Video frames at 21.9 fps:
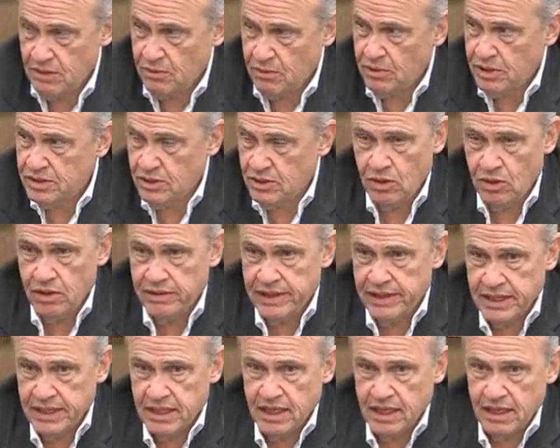and it wasn't
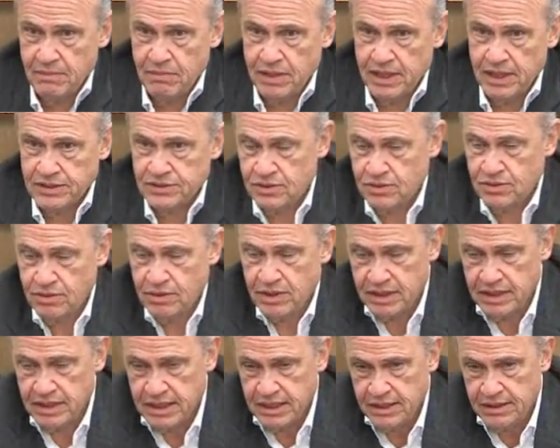all that complex,
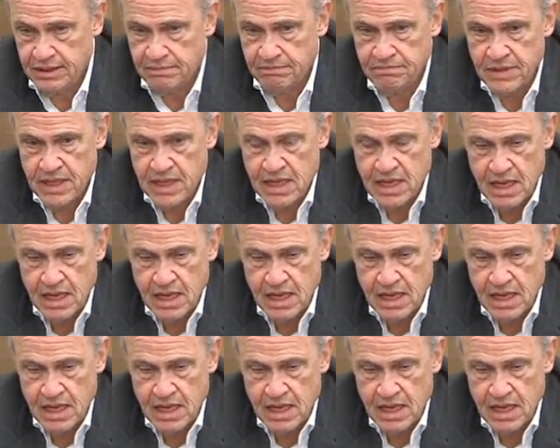according to him,